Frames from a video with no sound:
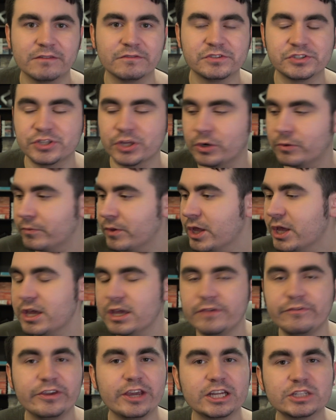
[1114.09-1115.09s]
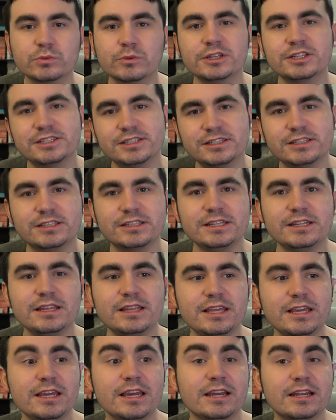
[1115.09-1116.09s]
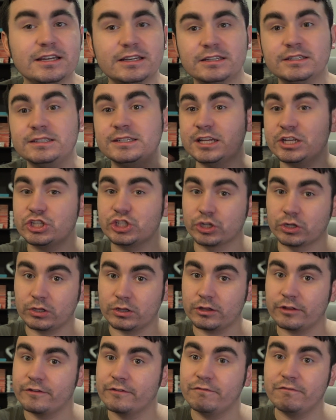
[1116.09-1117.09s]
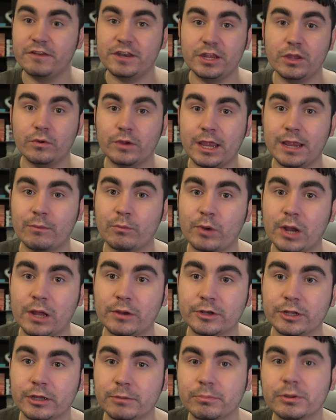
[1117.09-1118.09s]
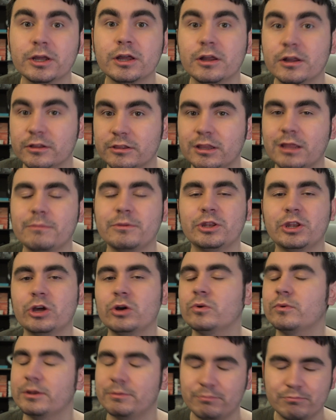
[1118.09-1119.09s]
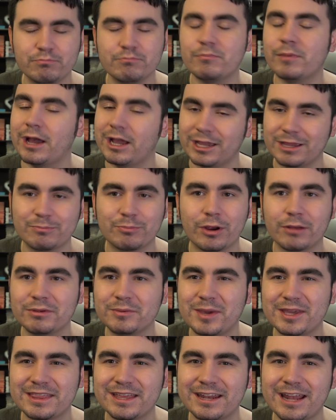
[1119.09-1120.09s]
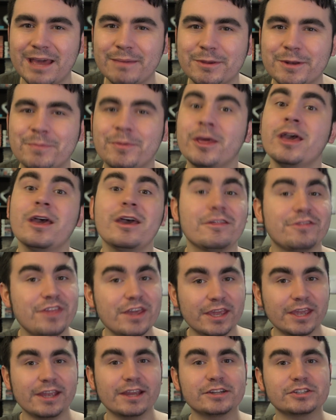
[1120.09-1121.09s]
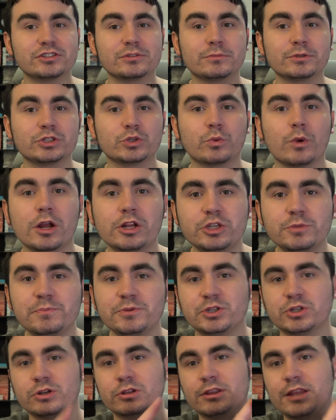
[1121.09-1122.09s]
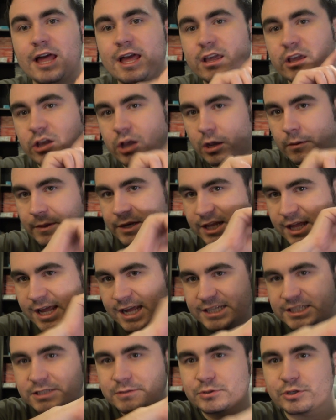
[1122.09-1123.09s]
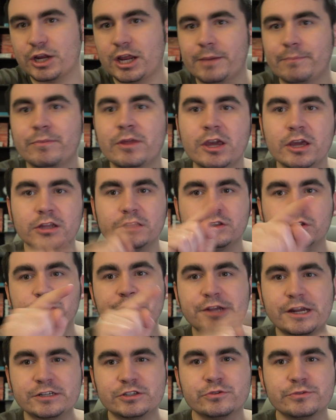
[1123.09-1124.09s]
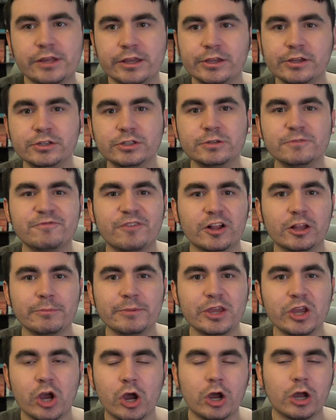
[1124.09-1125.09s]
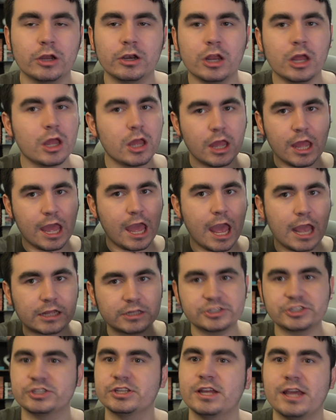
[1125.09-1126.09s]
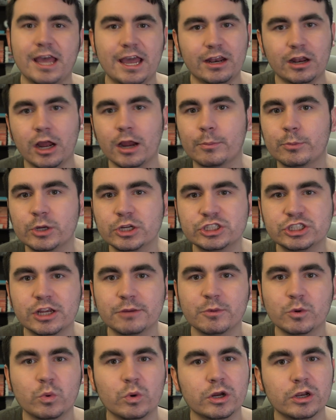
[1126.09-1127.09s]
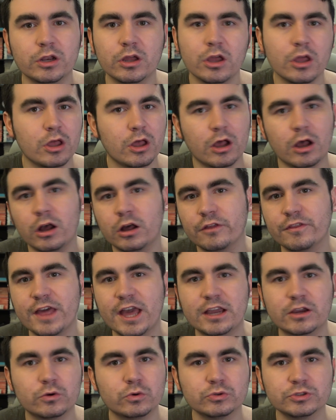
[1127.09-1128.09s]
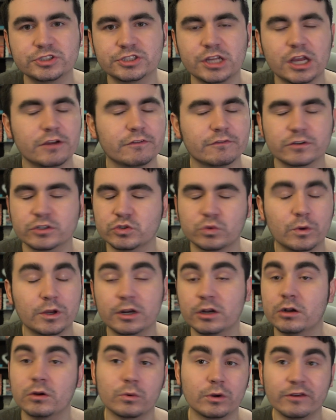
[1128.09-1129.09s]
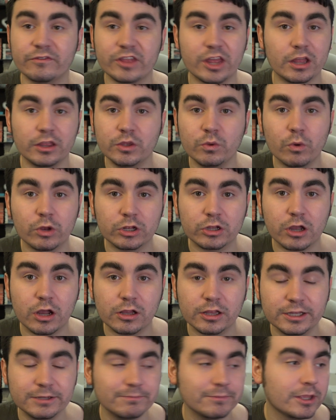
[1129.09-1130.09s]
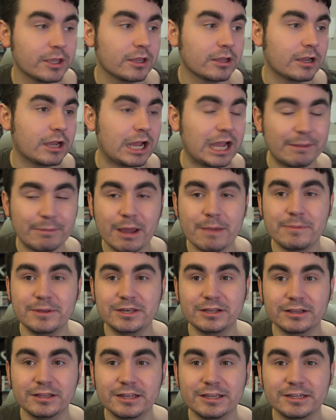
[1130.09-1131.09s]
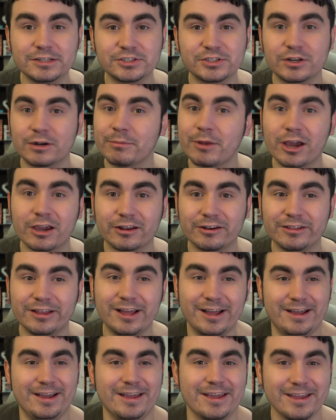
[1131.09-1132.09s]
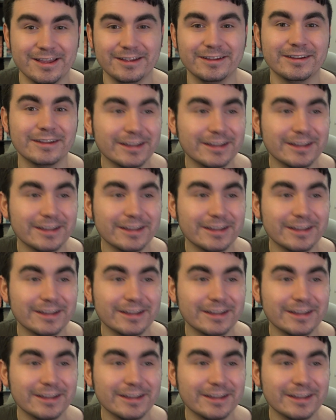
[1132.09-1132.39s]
So if you guys want to see the digital video game roundup, let me know, and I could probably make that happen. Thank you guys so much for watching. Be sure to like, comment, and subscribe. If you guys are doing that YouTube, follow me on X at OperationGamer1, all that cool stuff, or Twitter, or whatever the hell you want to call it. I might be deleting it soon, I'm not going to lie.